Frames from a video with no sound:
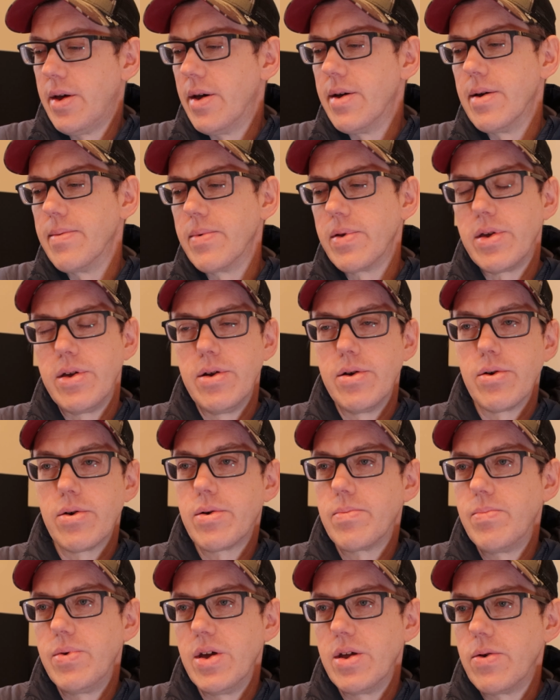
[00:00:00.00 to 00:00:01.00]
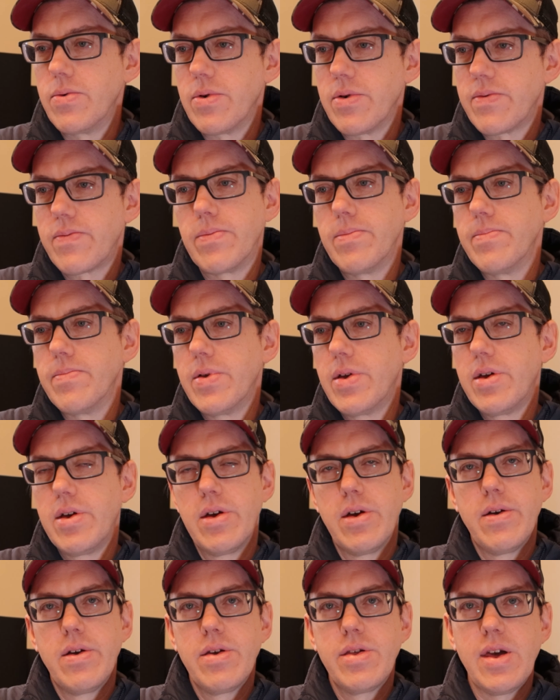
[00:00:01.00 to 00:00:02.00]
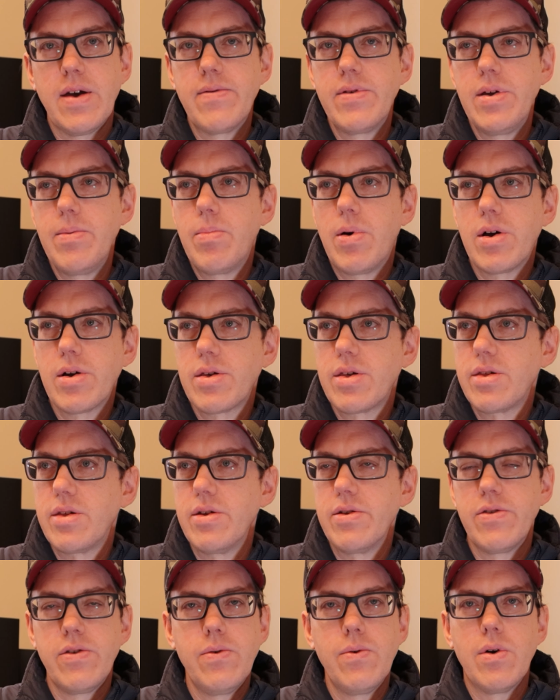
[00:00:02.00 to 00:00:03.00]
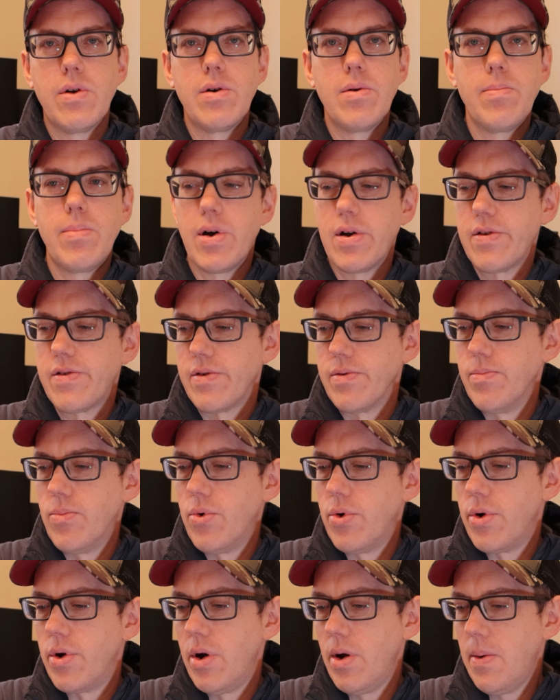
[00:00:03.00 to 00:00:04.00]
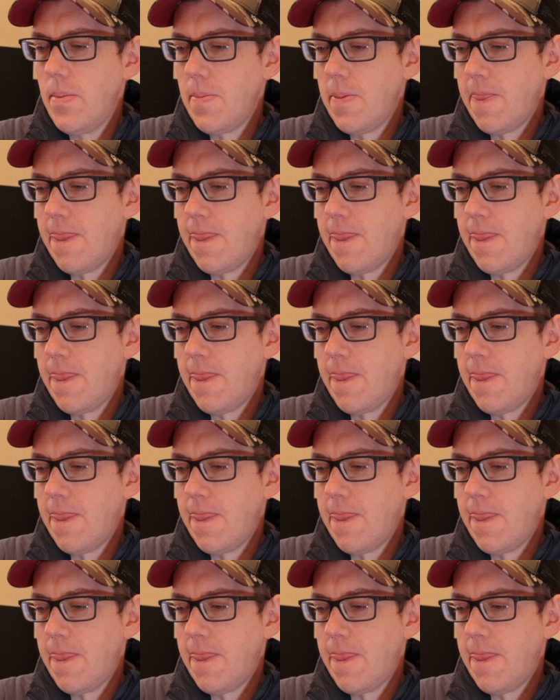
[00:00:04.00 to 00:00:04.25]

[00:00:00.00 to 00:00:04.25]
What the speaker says: It could be anywhere from $70 to $200 or more.